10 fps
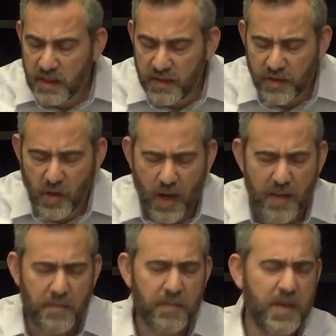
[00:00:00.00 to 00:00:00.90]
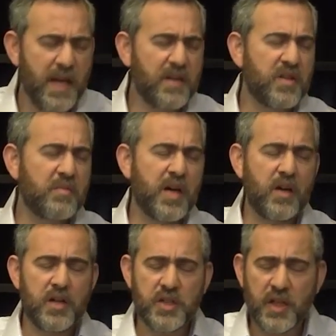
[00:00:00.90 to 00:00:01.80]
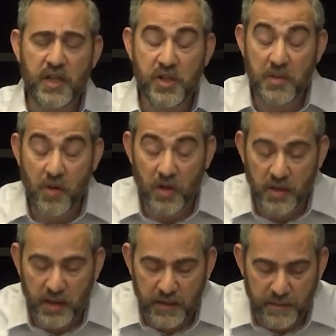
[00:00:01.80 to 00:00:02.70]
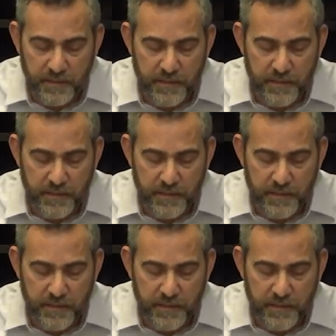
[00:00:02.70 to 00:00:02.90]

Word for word: Even though I'm Eshe B'Chayshech Hashem early,